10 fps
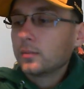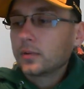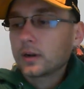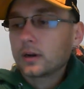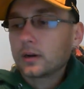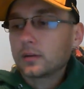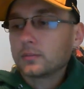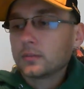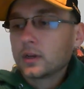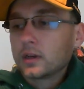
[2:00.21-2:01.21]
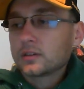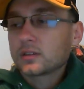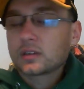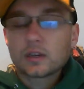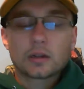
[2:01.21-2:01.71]
But um,
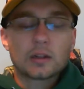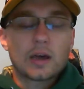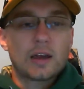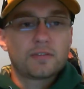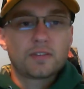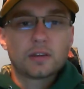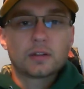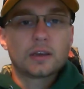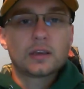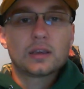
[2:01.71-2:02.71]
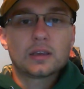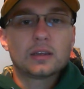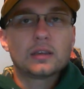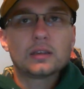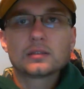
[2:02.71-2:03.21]
still, I feel like can
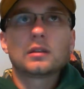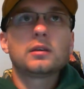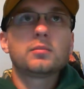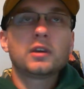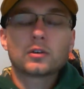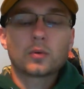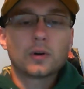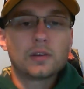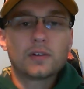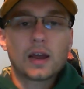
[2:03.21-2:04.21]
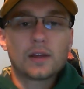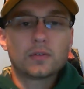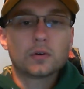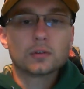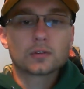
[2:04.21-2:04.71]
easily be a twenty-five
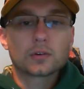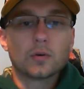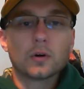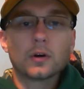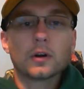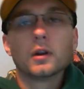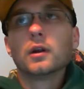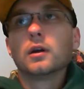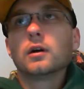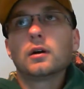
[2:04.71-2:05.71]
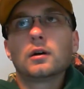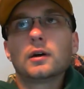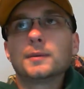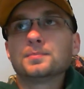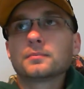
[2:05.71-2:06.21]
goal scorer.
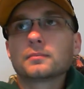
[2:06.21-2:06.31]
Um,